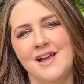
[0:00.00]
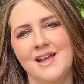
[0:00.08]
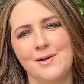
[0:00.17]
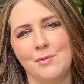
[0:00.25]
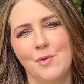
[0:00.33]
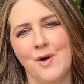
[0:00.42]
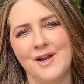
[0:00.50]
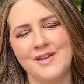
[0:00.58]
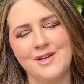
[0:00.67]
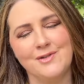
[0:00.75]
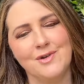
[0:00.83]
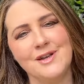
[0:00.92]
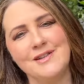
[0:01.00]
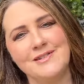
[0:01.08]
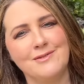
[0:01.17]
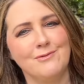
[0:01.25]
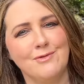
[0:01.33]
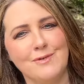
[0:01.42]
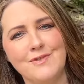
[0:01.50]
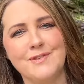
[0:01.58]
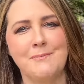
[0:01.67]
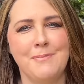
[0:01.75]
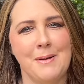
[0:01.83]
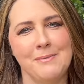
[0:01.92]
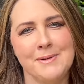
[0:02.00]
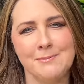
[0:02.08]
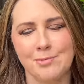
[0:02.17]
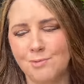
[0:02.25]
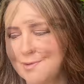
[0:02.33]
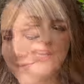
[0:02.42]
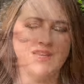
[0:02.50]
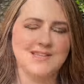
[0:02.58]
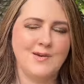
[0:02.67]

and winding creeks and rivers and babbling brooks.